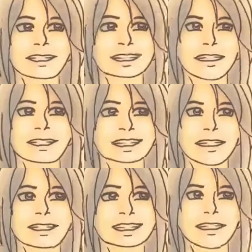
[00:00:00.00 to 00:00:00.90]
people
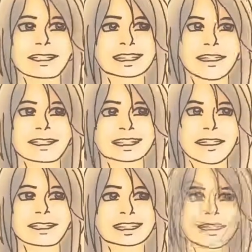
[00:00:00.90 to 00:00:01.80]
find something deep in a
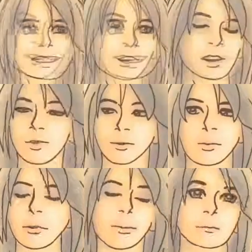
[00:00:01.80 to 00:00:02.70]
one night stand, but
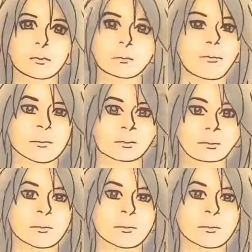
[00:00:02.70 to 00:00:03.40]
I, I don't.